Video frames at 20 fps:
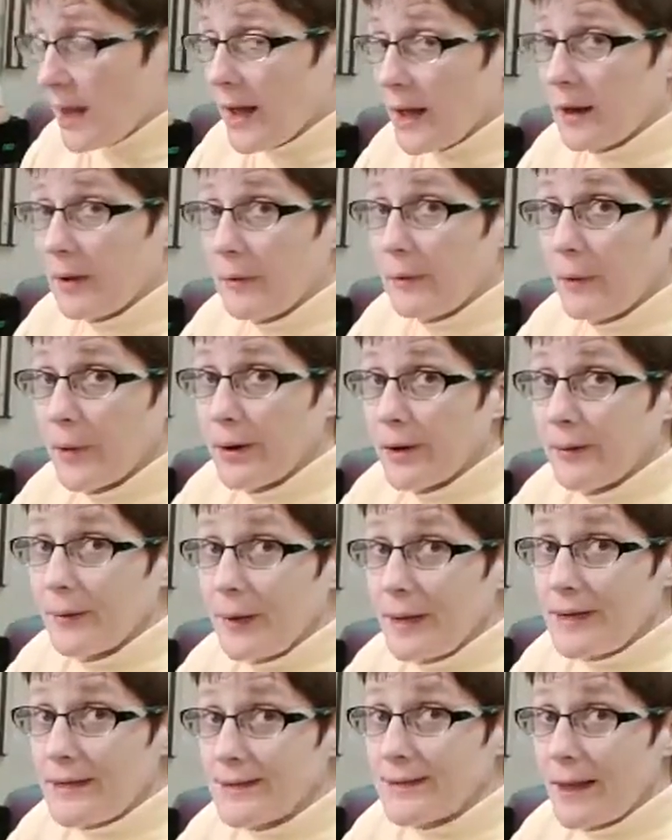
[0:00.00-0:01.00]
I don't want to
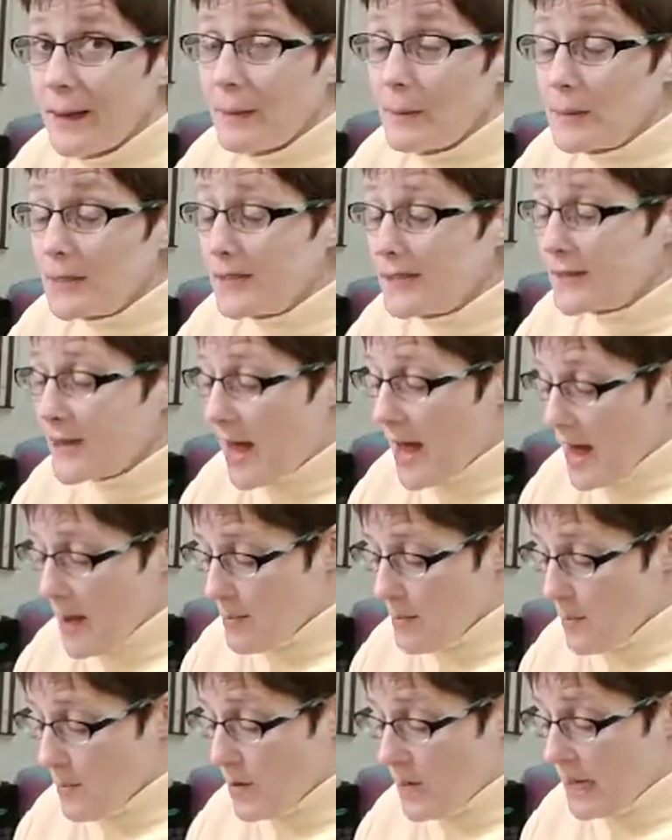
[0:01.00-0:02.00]
waste that much time.
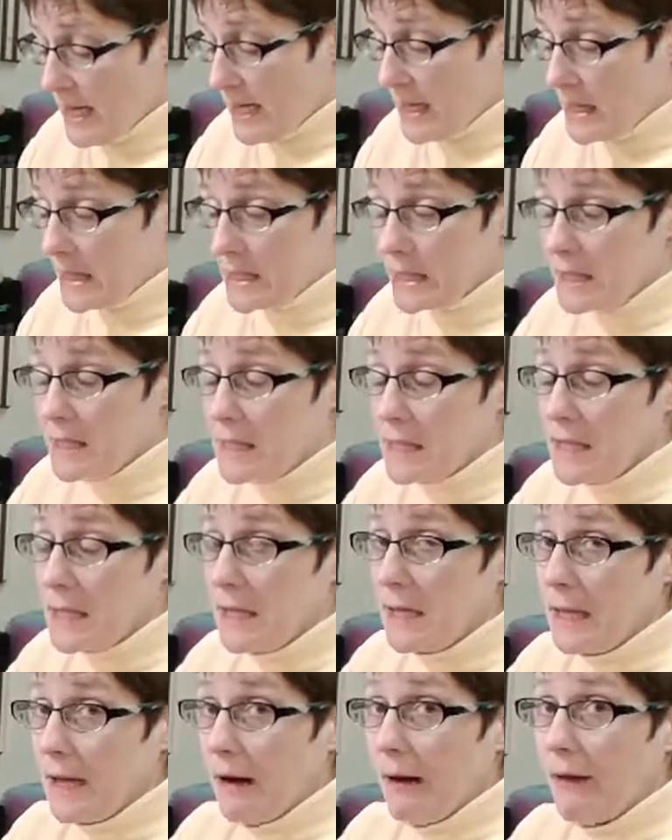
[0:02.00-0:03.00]
I want to get this in
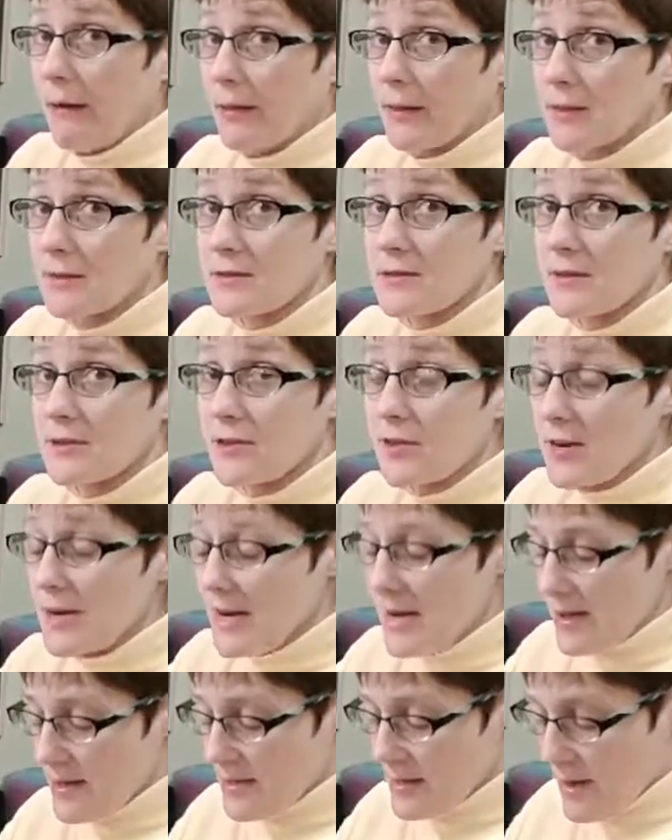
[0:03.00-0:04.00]
there, the slurry
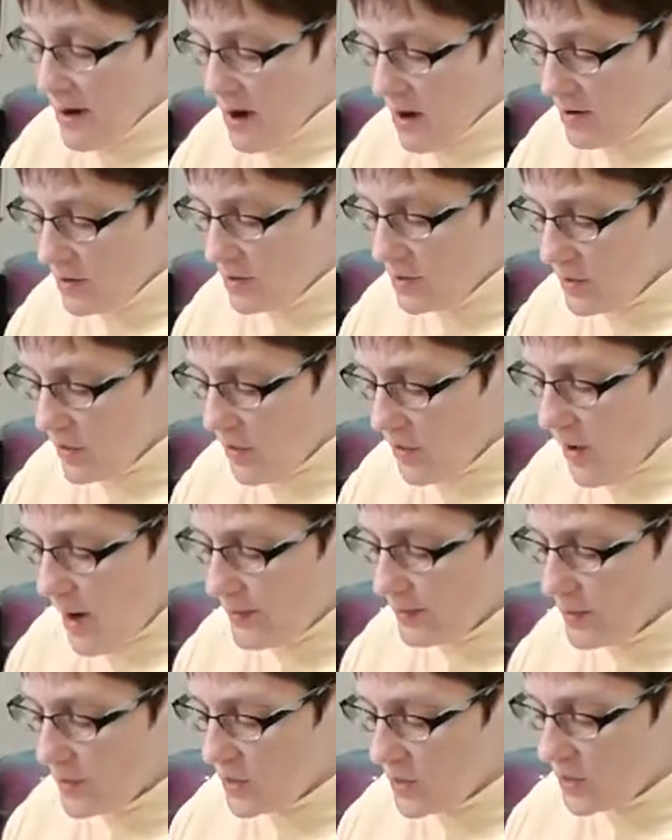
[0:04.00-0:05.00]
in there. So
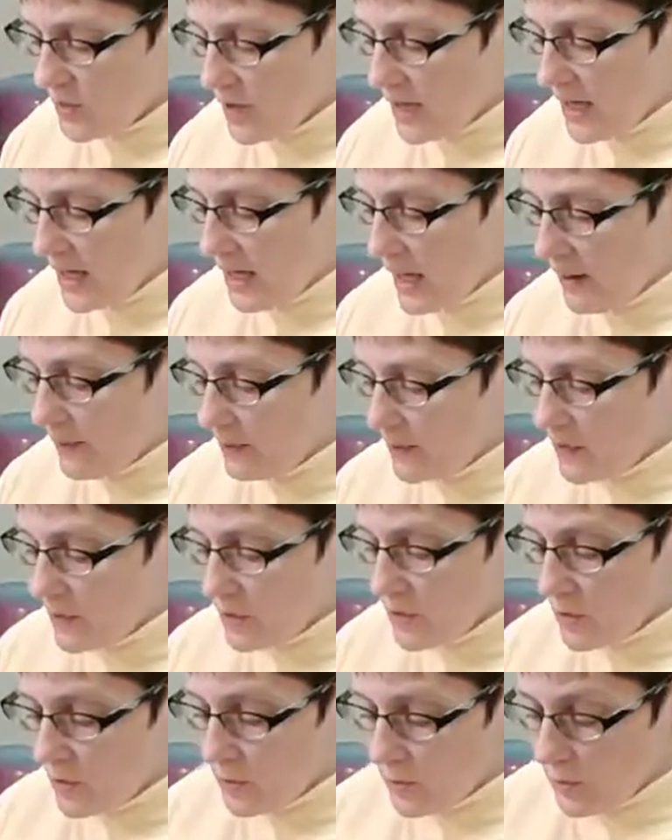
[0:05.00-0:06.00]
I'm stirring it up
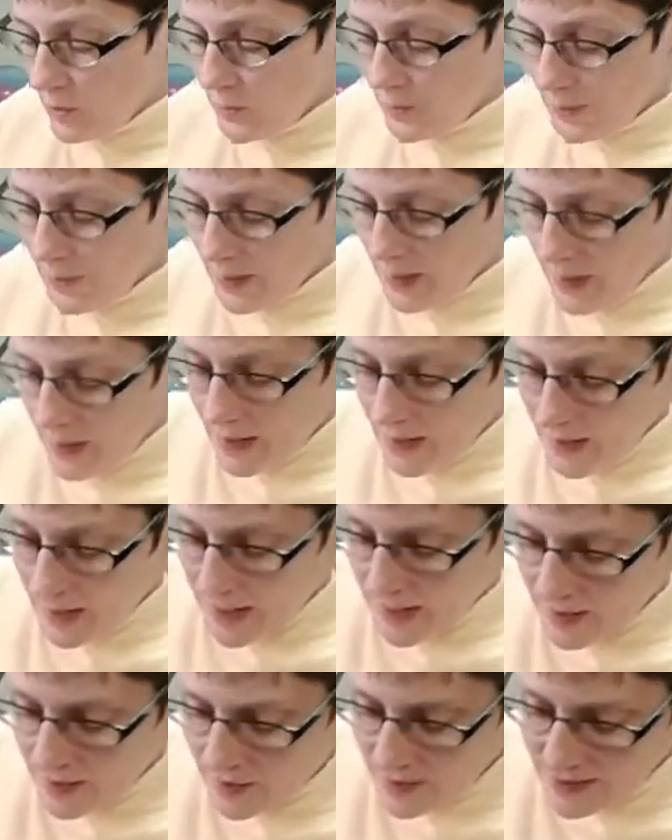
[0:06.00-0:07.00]
to,
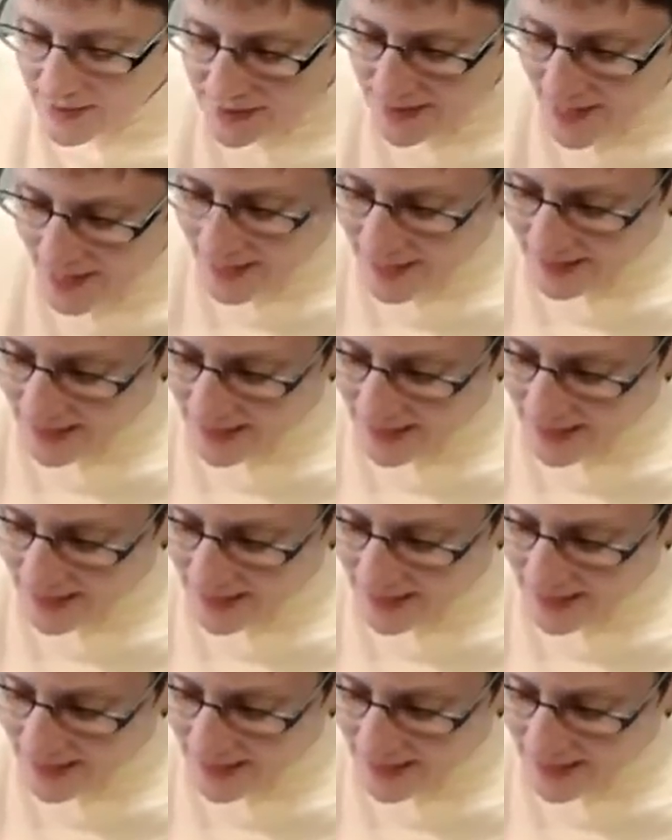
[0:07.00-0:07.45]
it looks kind